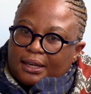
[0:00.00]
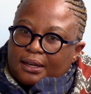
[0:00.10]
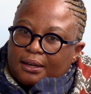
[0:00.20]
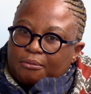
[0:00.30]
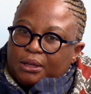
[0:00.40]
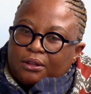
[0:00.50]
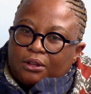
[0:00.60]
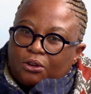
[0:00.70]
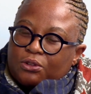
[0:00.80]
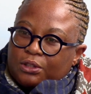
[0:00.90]
in
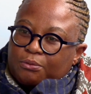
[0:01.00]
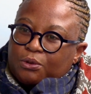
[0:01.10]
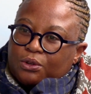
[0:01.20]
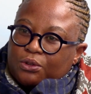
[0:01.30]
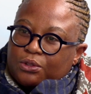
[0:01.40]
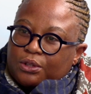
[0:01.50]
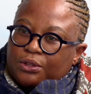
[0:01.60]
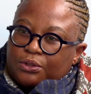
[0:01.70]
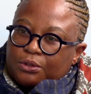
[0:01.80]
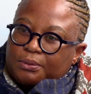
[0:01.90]
the long term will
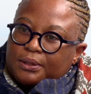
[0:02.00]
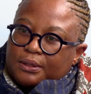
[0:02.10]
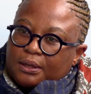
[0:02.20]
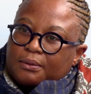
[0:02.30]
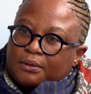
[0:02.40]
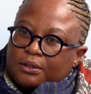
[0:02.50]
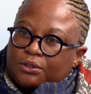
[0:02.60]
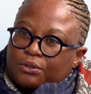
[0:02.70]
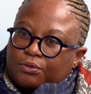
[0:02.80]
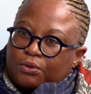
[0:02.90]
continue to be double
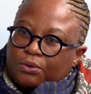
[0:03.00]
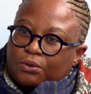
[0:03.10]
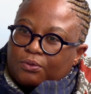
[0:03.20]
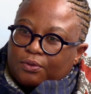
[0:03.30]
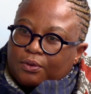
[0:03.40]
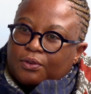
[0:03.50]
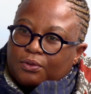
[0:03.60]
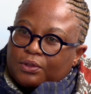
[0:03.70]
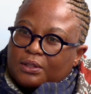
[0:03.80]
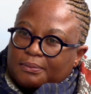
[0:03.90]
digit for
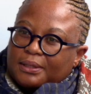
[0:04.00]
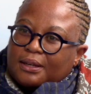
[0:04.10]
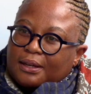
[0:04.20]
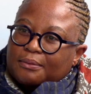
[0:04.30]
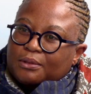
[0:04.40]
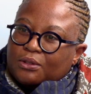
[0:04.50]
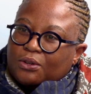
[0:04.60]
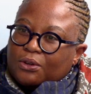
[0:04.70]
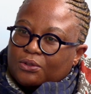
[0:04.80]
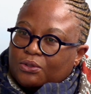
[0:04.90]
some time.
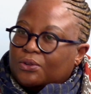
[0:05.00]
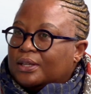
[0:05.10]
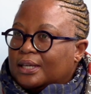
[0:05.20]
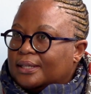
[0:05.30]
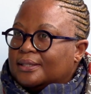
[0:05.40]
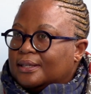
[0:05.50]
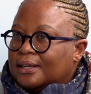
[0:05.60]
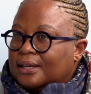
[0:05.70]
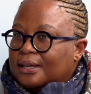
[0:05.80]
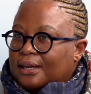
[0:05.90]
So yes.
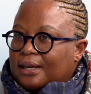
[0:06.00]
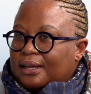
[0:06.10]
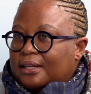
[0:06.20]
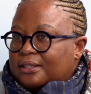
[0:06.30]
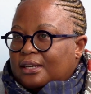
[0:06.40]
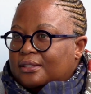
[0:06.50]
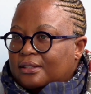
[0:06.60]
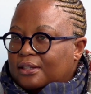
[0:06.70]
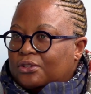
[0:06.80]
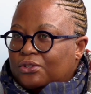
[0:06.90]
And it
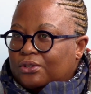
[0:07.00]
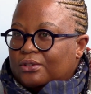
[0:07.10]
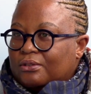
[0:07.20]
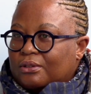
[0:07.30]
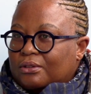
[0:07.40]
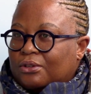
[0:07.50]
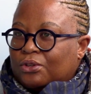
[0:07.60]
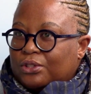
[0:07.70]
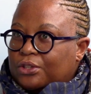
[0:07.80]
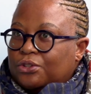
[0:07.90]
does need to
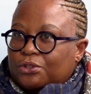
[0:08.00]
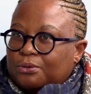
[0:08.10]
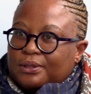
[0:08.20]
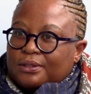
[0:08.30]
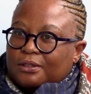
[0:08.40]
continue to be